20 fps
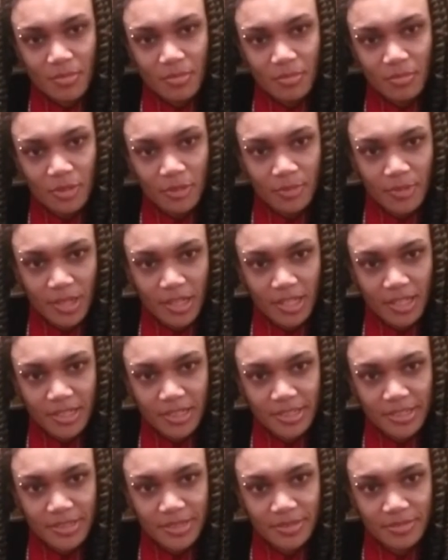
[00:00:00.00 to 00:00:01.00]

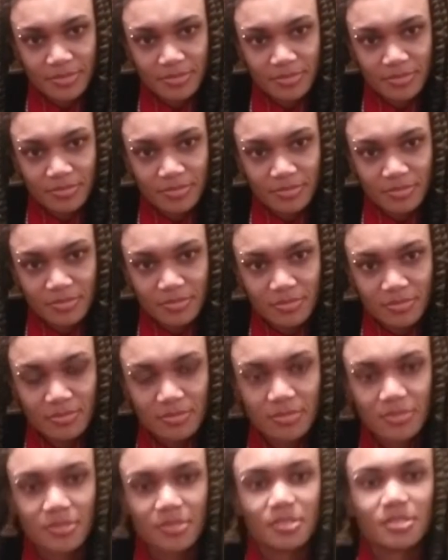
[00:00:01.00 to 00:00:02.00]
Bye-bye.
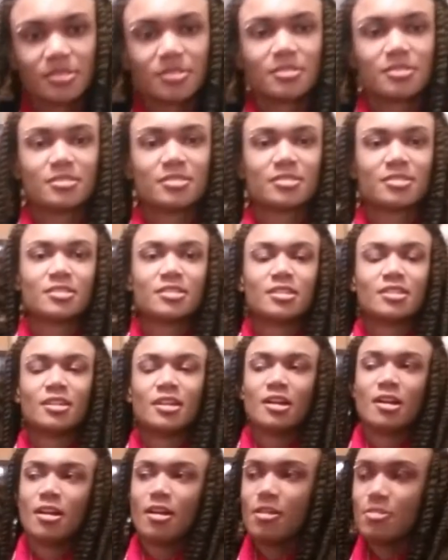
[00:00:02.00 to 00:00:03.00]

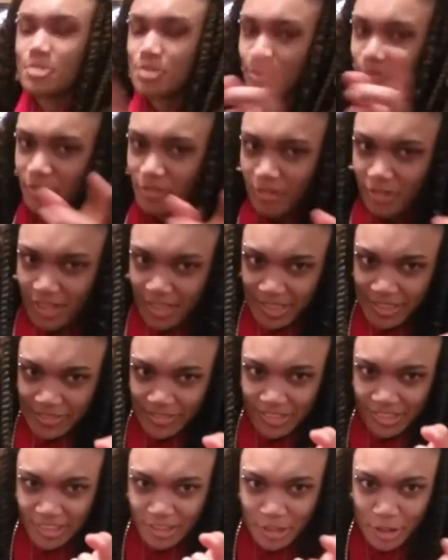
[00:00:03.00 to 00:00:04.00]
Also, before I
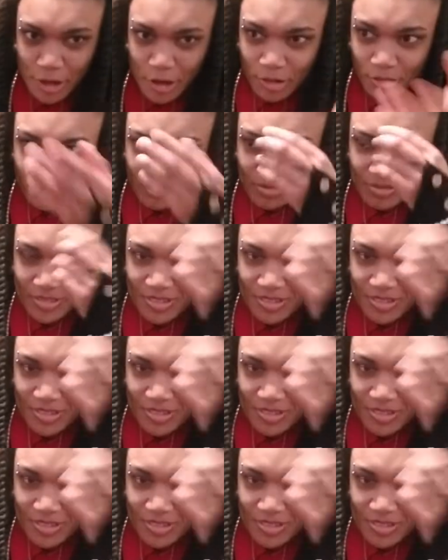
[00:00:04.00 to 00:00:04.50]
even go,